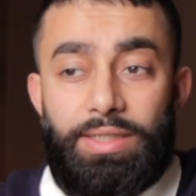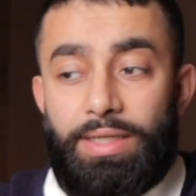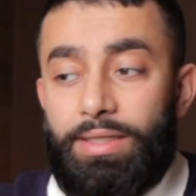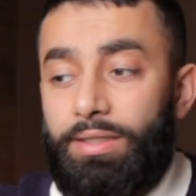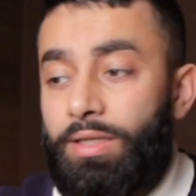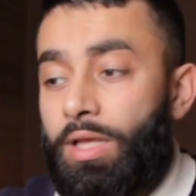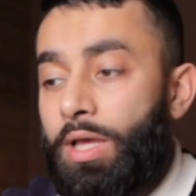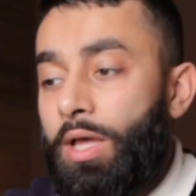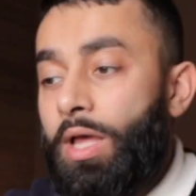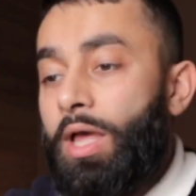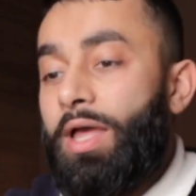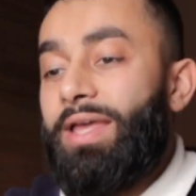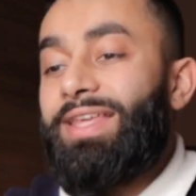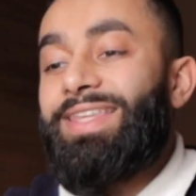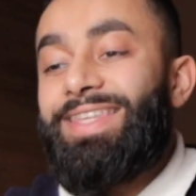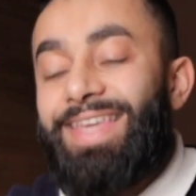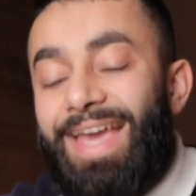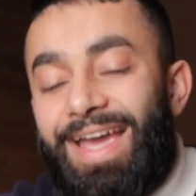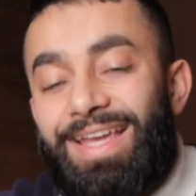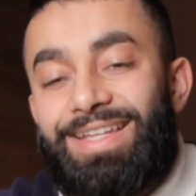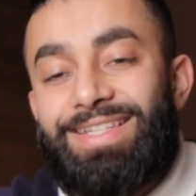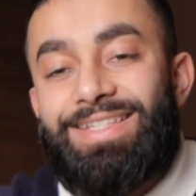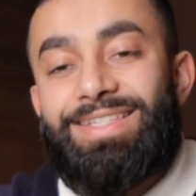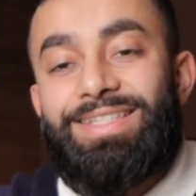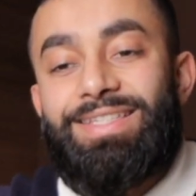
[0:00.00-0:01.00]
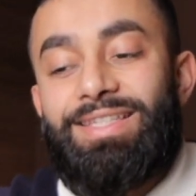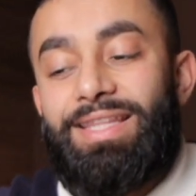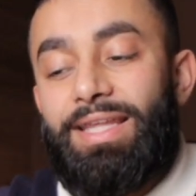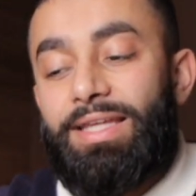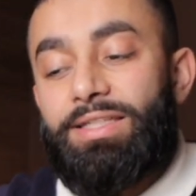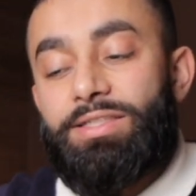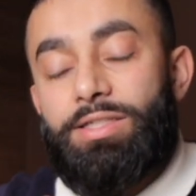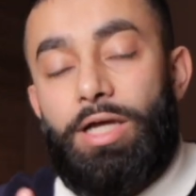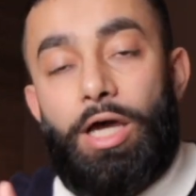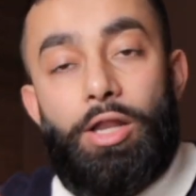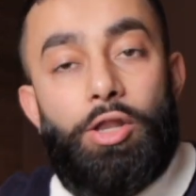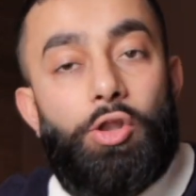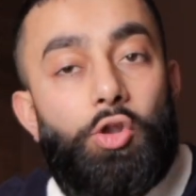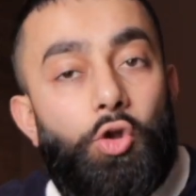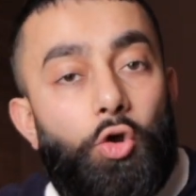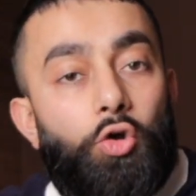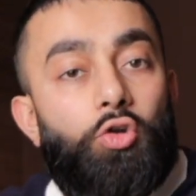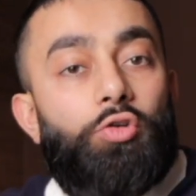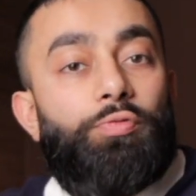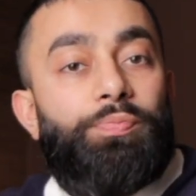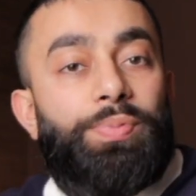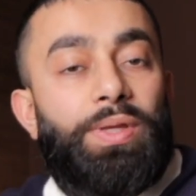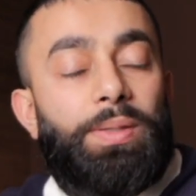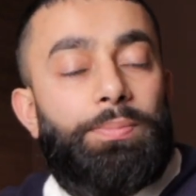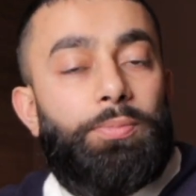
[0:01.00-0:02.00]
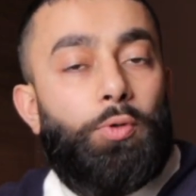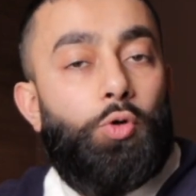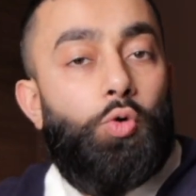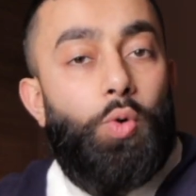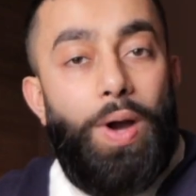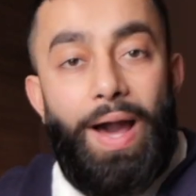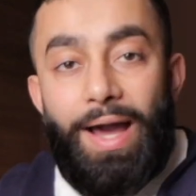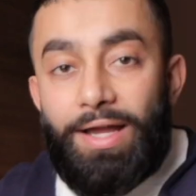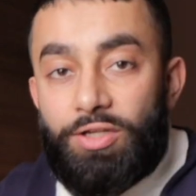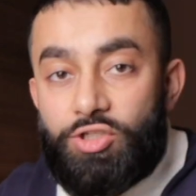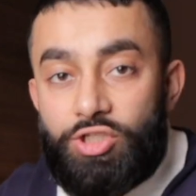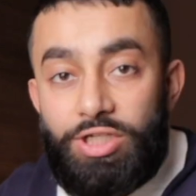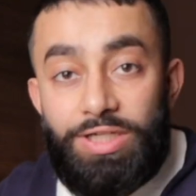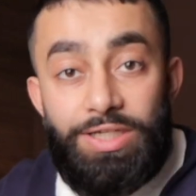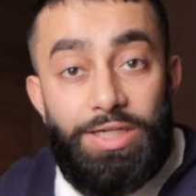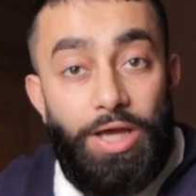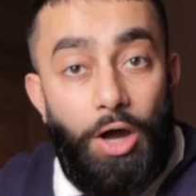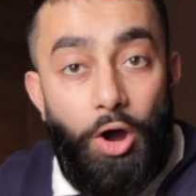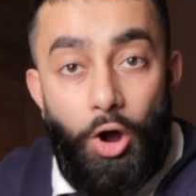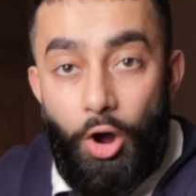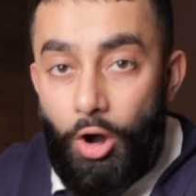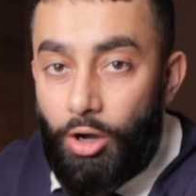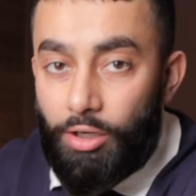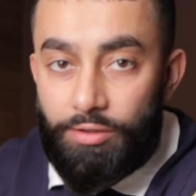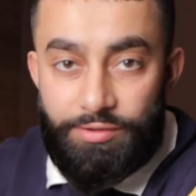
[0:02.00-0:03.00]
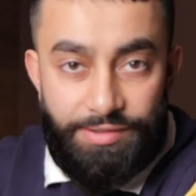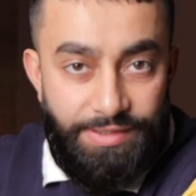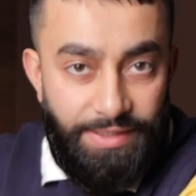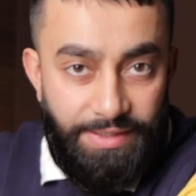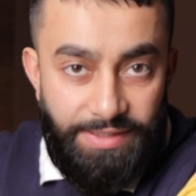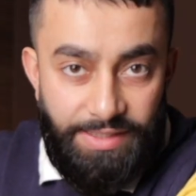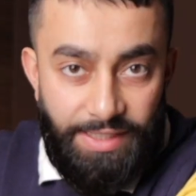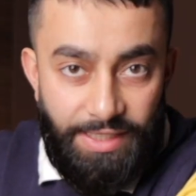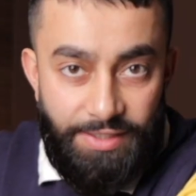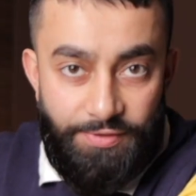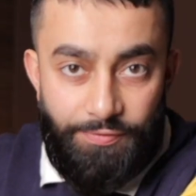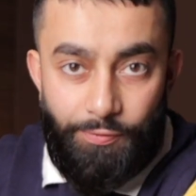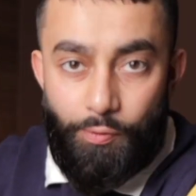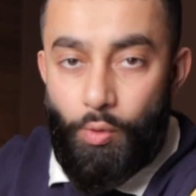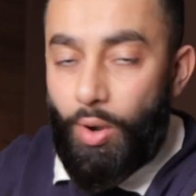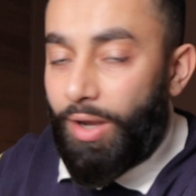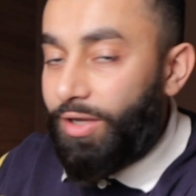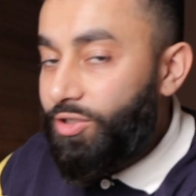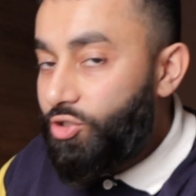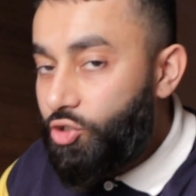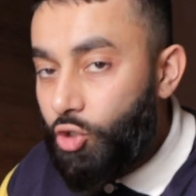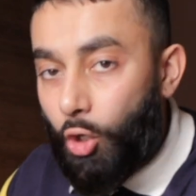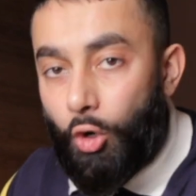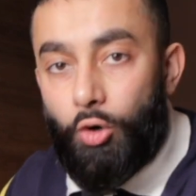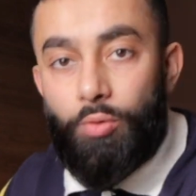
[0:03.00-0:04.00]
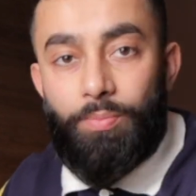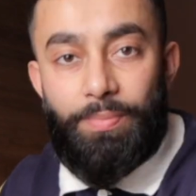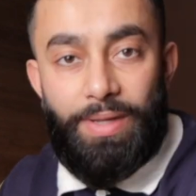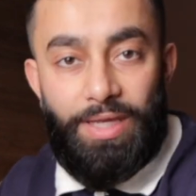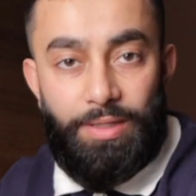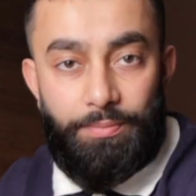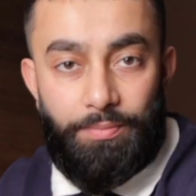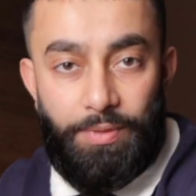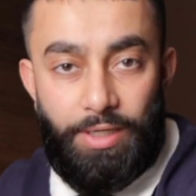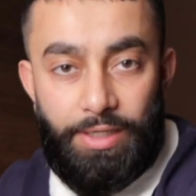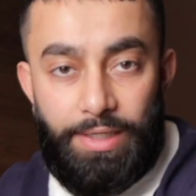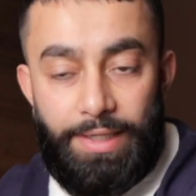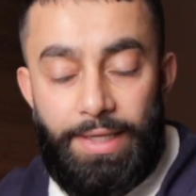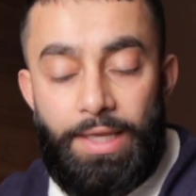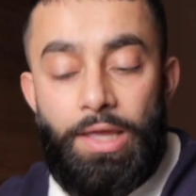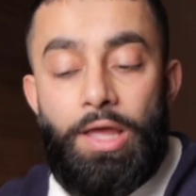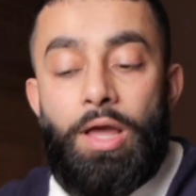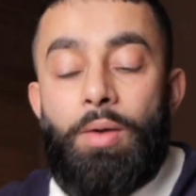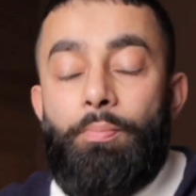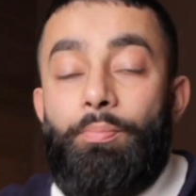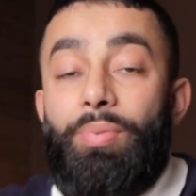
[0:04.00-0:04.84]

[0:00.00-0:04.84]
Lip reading: And yes, there's a lot of people who actually aren't successful and don't make money,